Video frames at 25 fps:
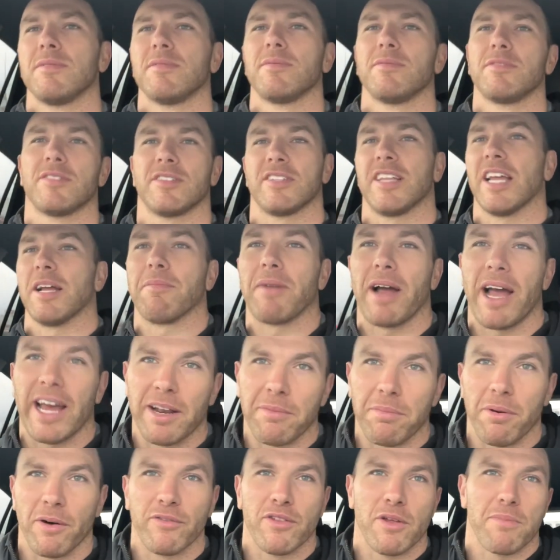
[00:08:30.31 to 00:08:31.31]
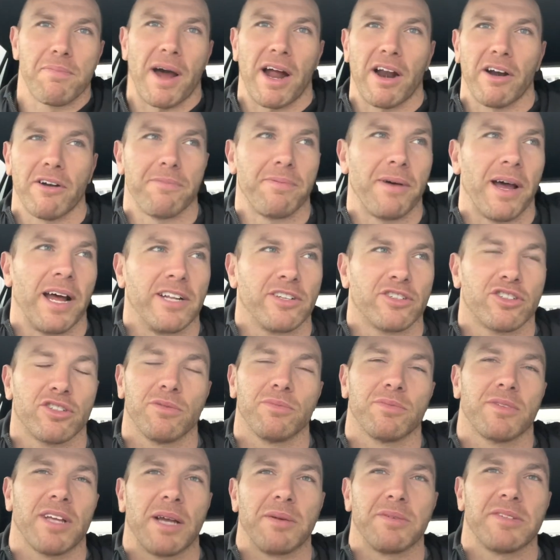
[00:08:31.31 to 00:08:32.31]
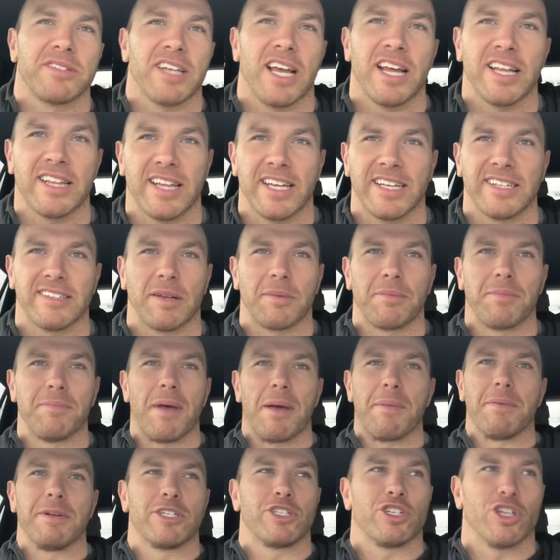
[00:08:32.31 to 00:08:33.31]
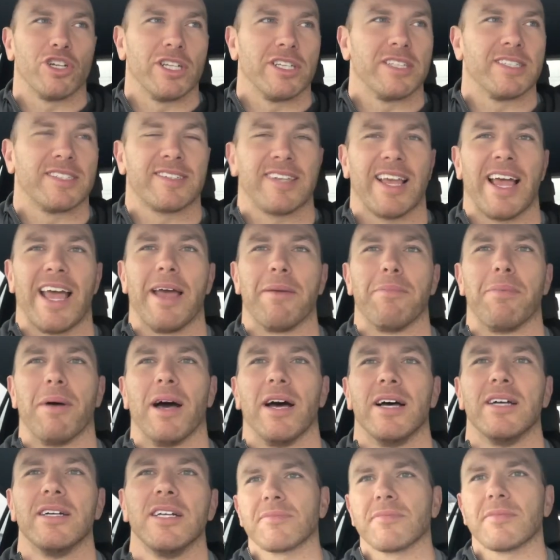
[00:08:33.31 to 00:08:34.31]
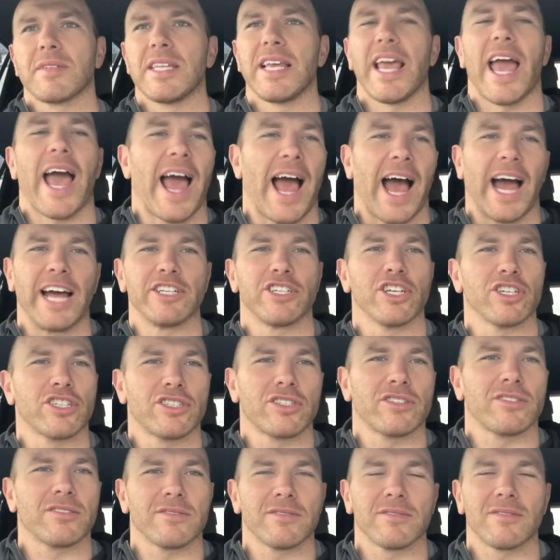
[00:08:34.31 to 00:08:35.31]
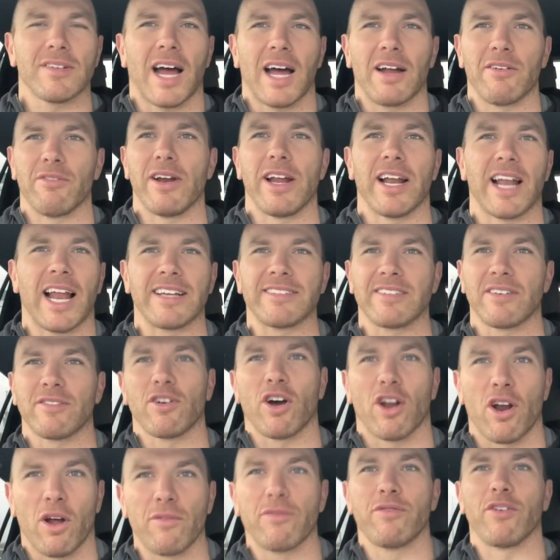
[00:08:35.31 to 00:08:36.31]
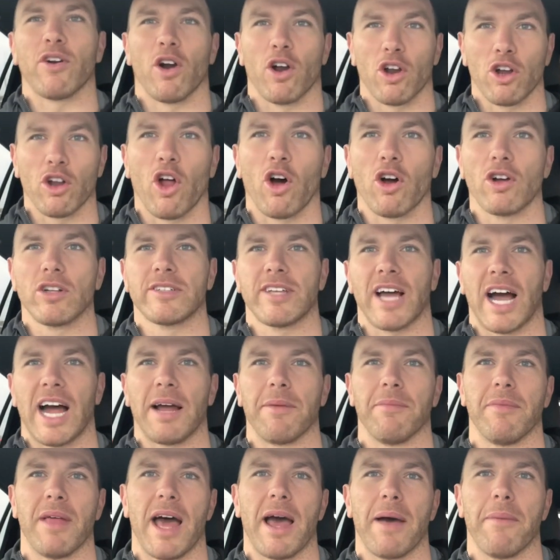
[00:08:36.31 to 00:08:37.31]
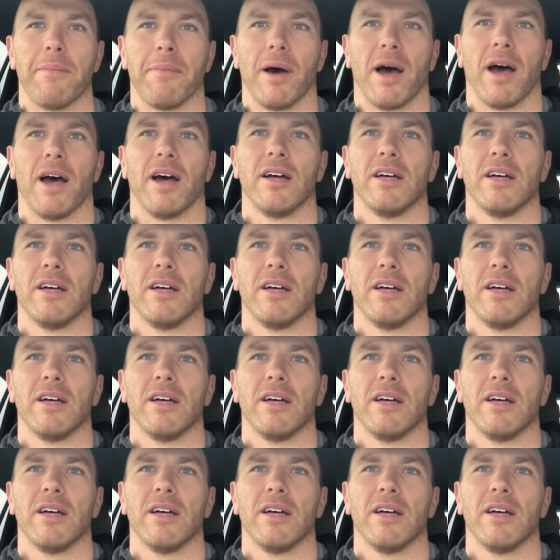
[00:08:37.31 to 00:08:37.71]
stick my head above the parapet and sometimes say things I maybe shouldn't say. But yeah, I realise I've gone on for a long time there, but